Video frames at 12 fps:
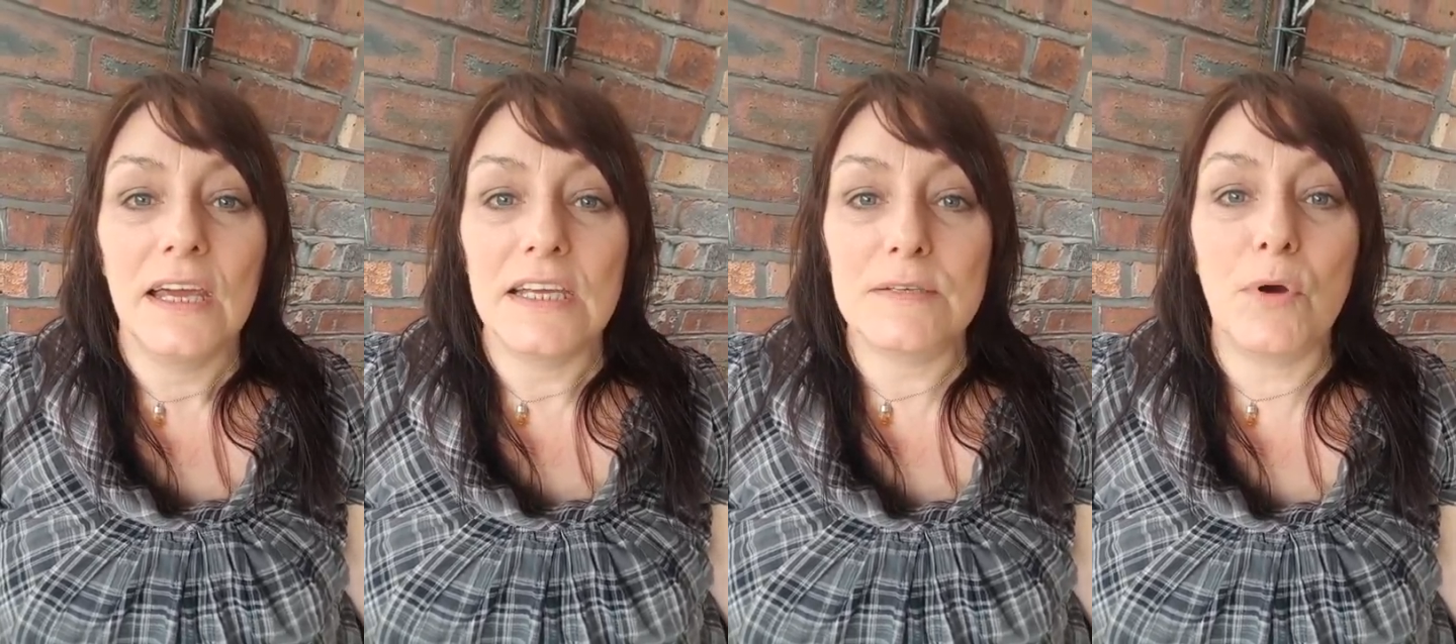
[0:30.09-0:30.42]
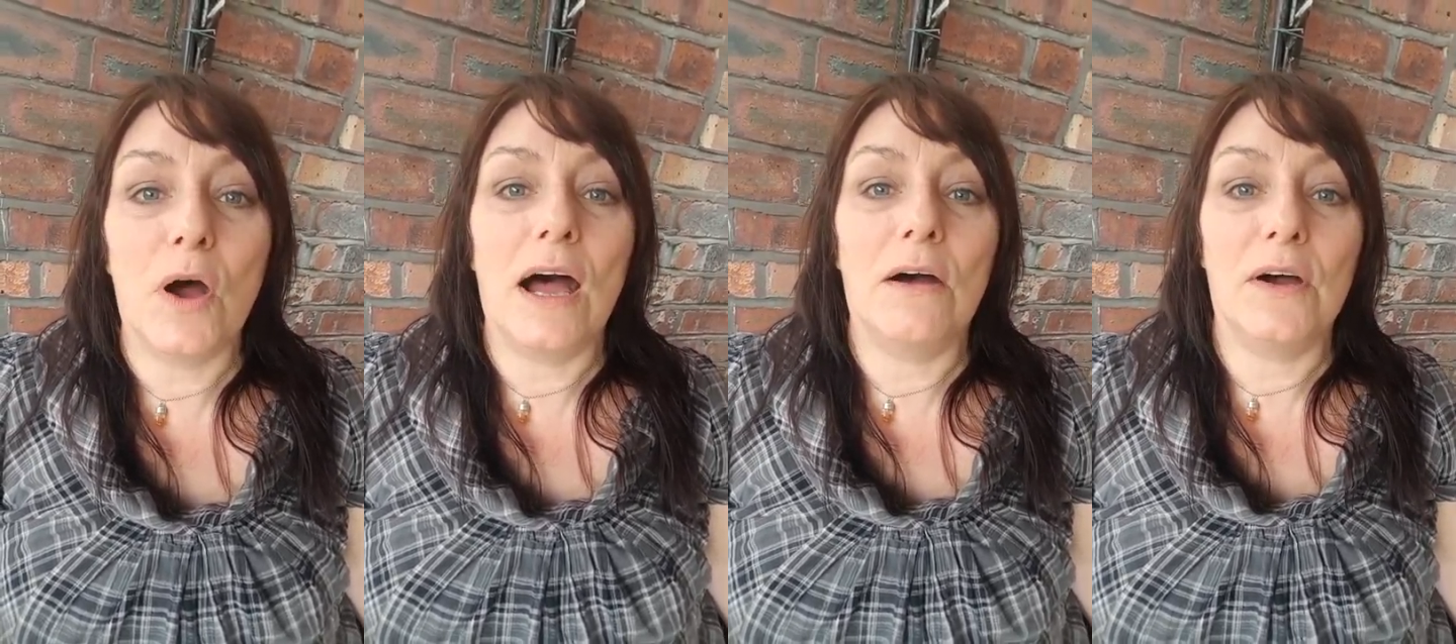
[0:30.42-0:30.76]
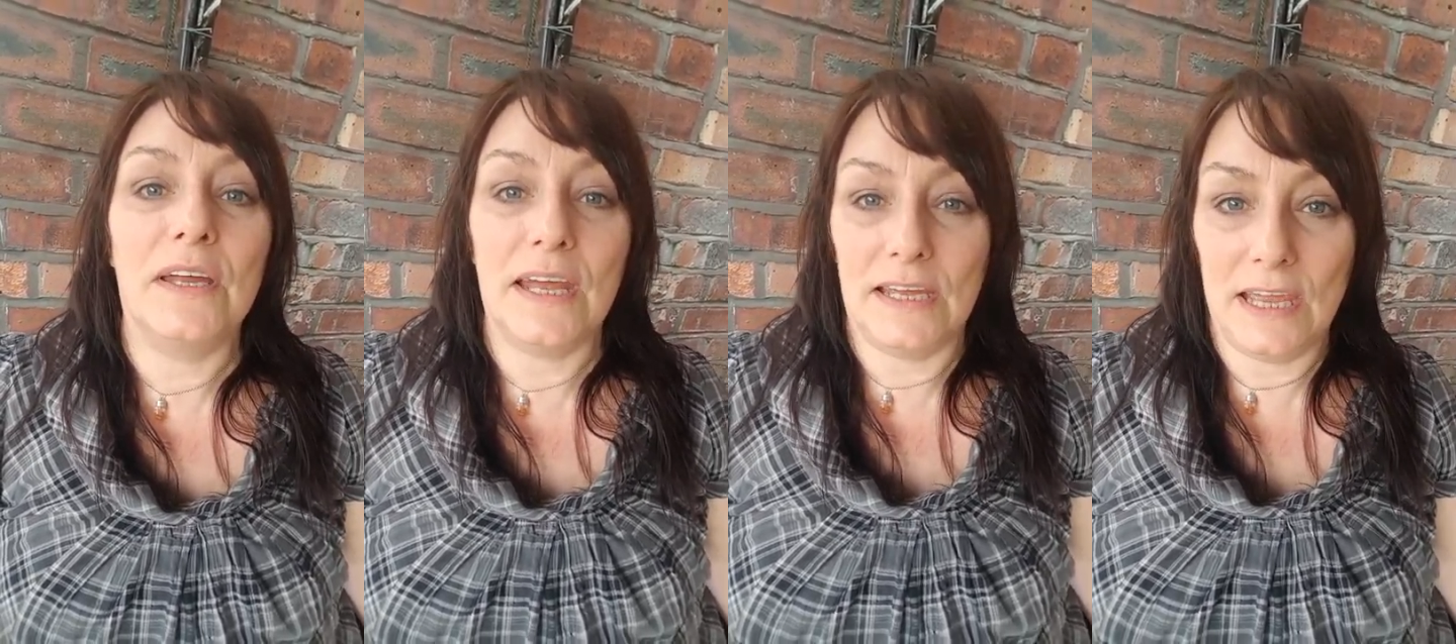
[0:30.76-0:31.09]
he's put out
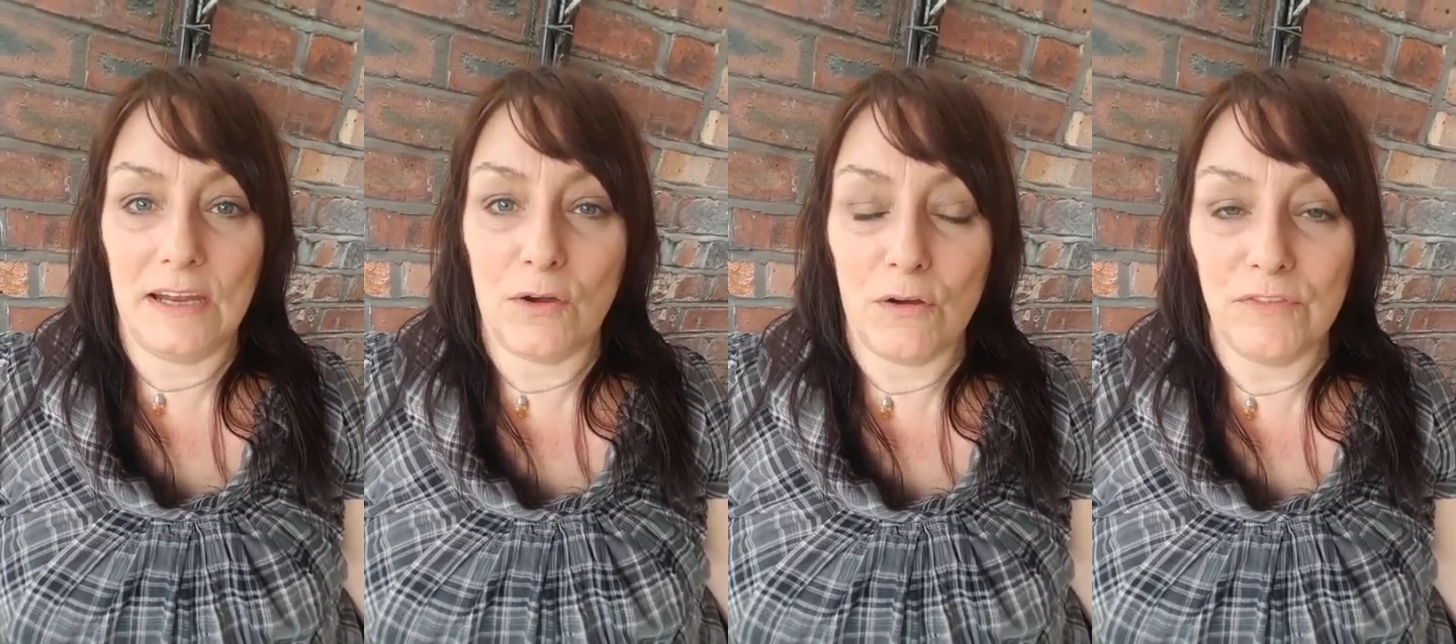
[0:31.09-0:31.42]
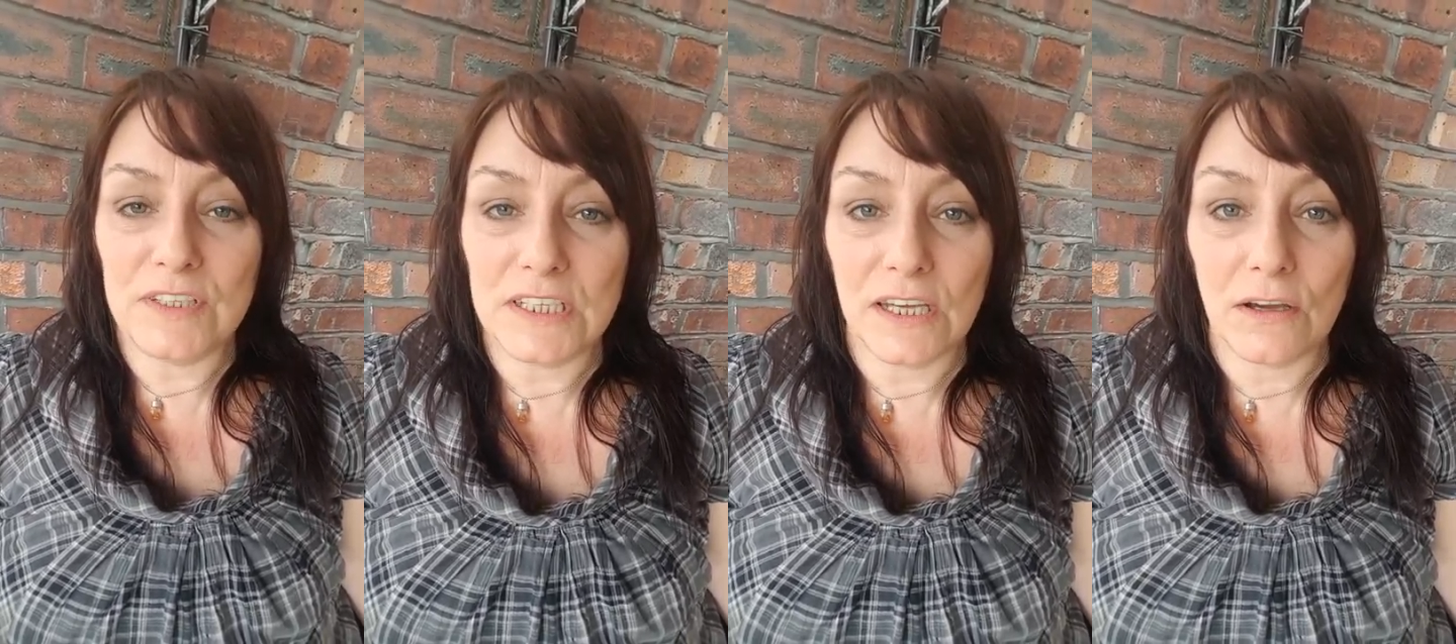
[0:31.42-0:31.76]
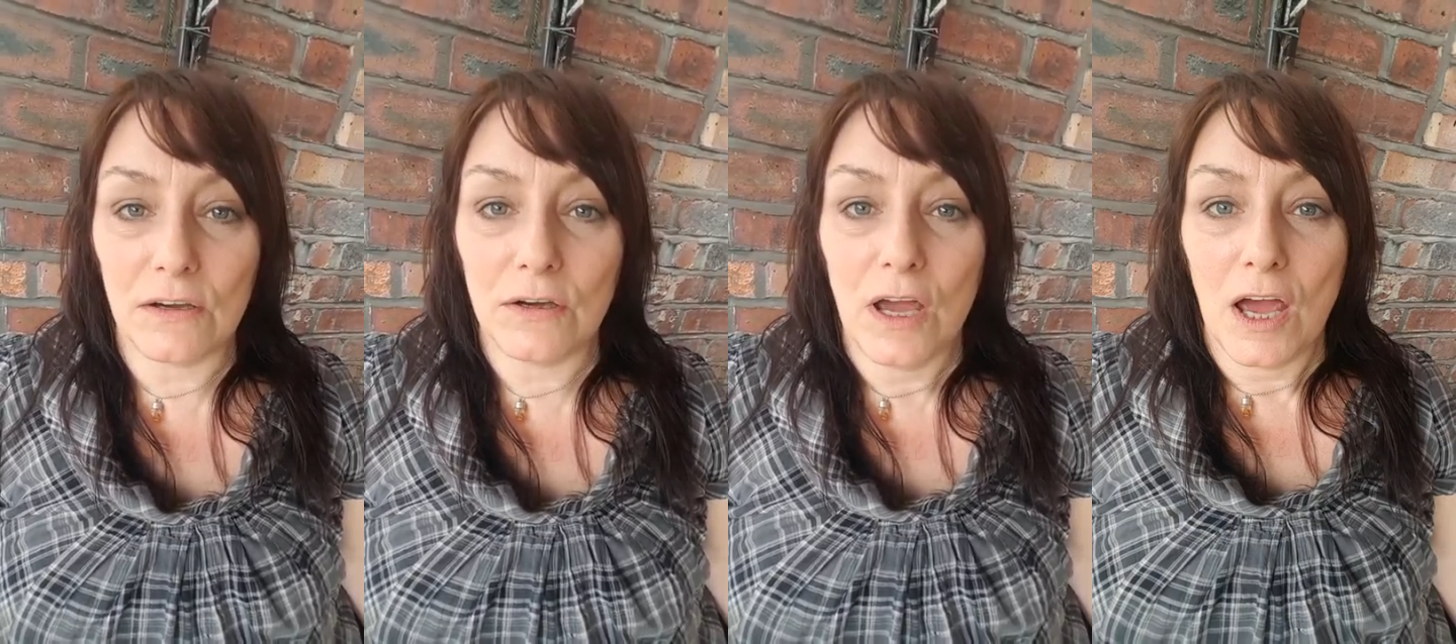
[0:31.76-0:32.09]
an 8-year-old
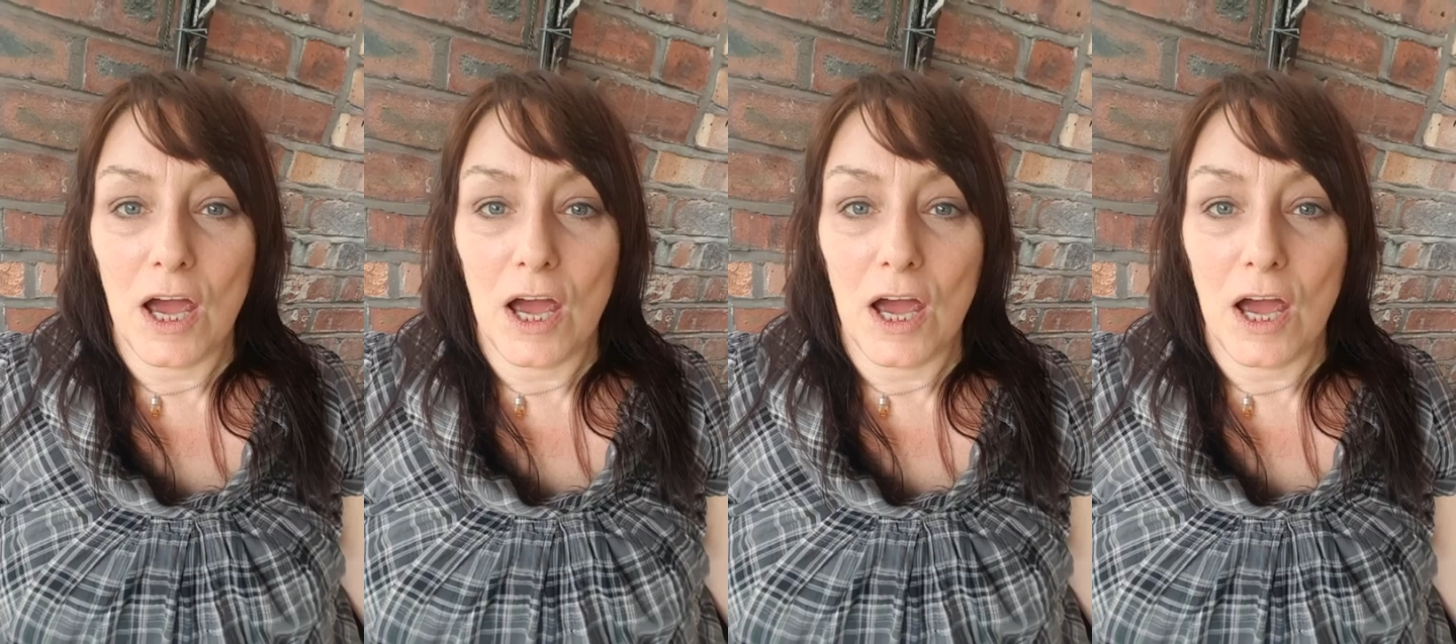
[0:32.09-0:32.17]
video